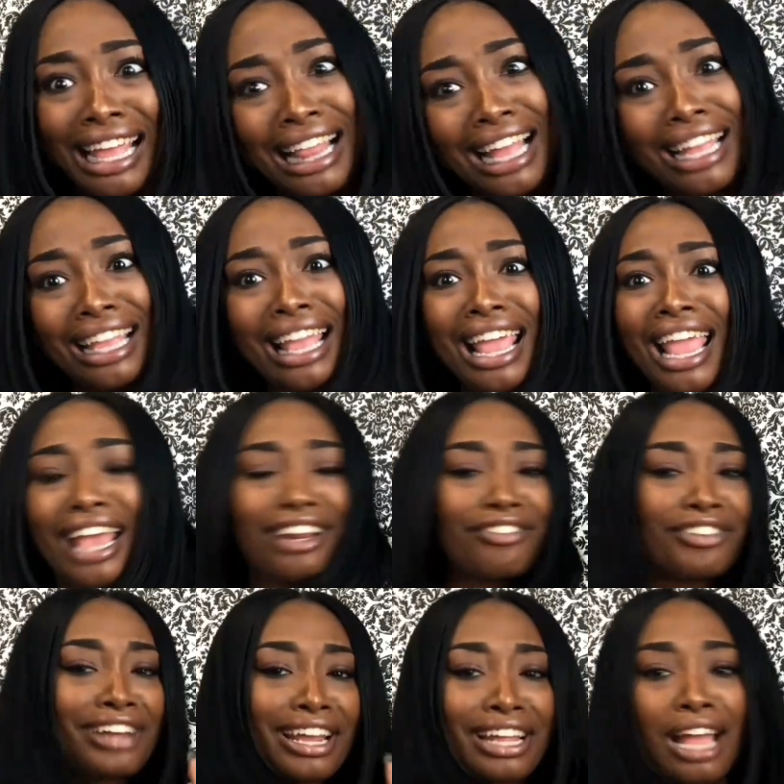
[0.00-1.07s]
Like, and if
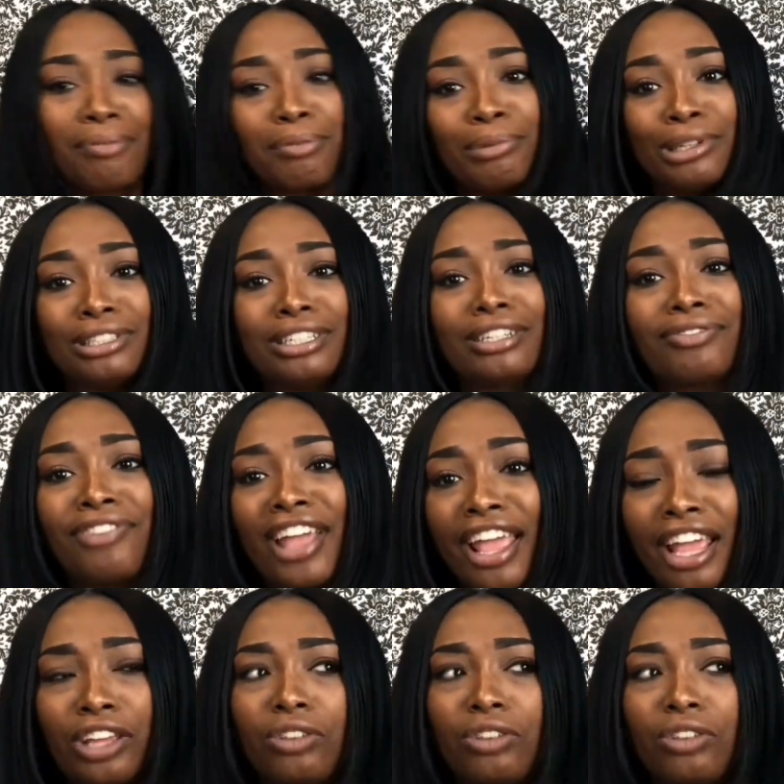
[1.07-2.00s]
you're not an Apple Music fan,